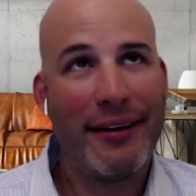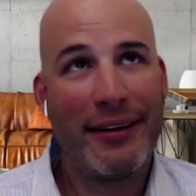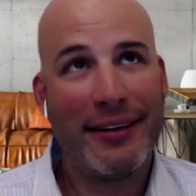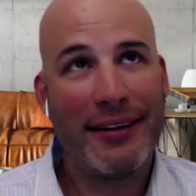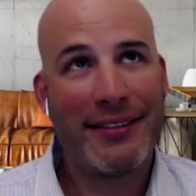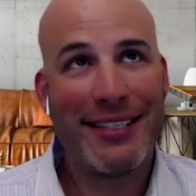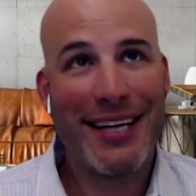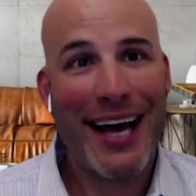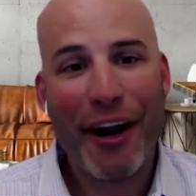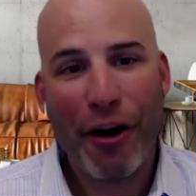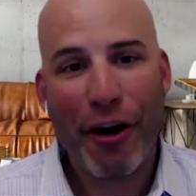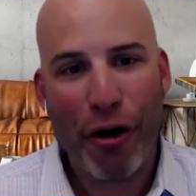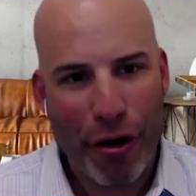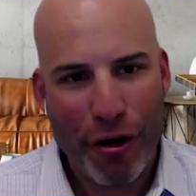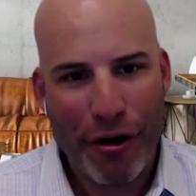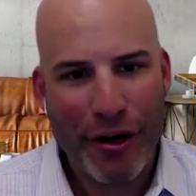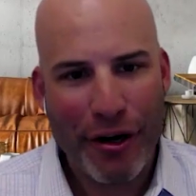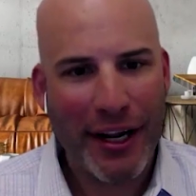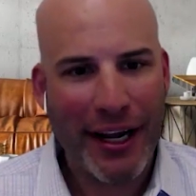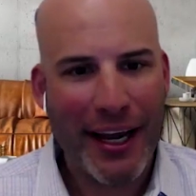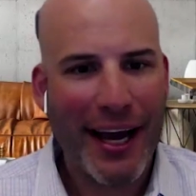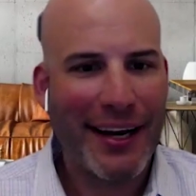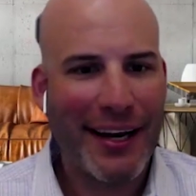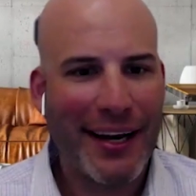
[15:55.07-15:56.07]
it's not
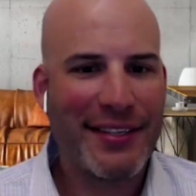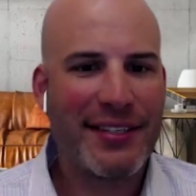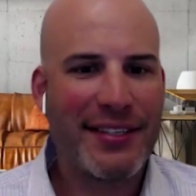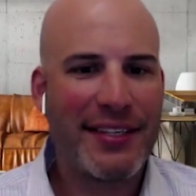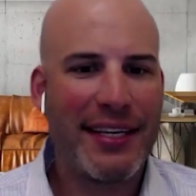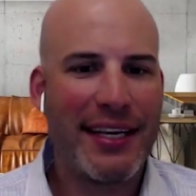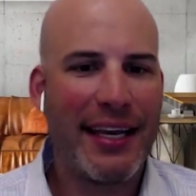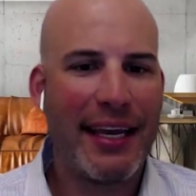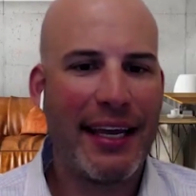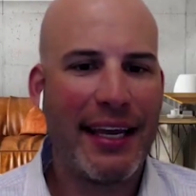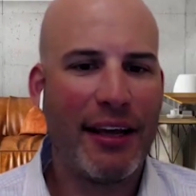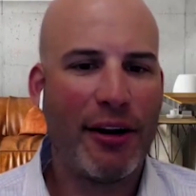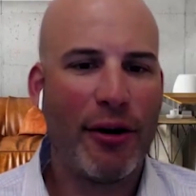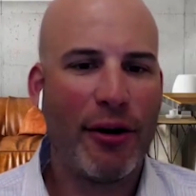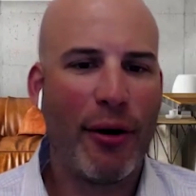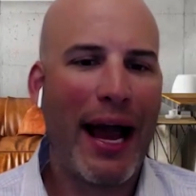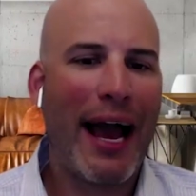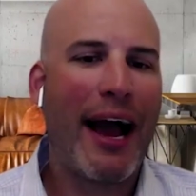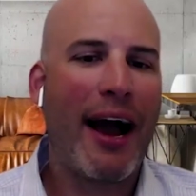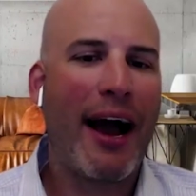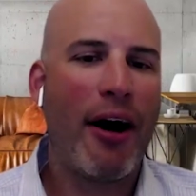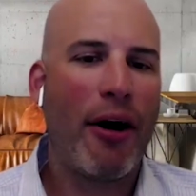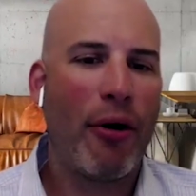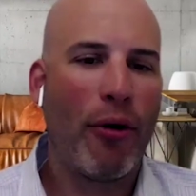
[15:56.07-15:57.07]
hard to kind of see,
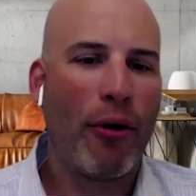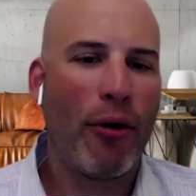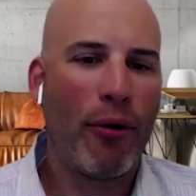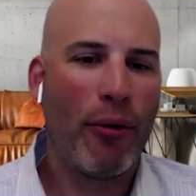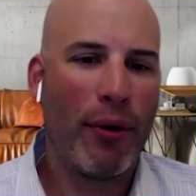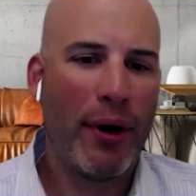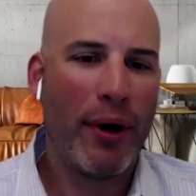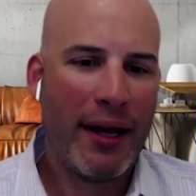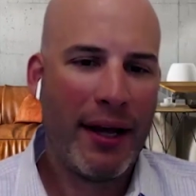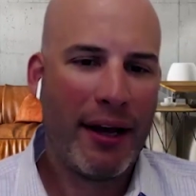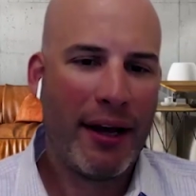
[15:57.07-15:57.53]
how